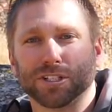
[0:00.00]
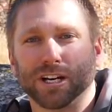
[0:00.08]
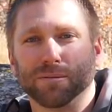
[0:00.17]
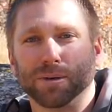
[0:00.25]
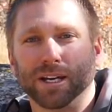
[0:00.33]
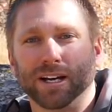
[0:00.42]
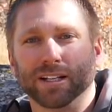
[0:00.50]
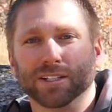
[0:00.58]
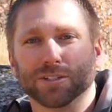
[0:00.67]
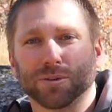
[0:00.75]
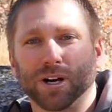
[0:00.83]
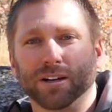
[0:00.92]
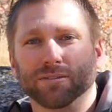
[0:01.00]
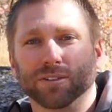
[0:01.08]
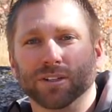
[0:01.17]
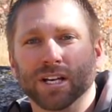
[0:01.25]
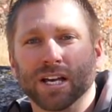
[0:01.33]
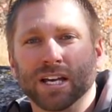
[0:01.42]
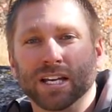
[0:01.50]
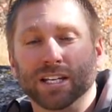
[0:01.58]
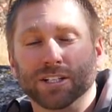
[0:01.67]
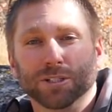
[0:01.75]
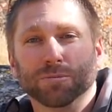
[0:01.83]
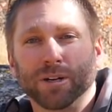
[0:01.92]
time behind this rifle. It
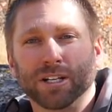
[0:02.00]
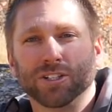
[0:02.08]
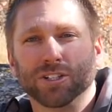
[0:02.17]
just makes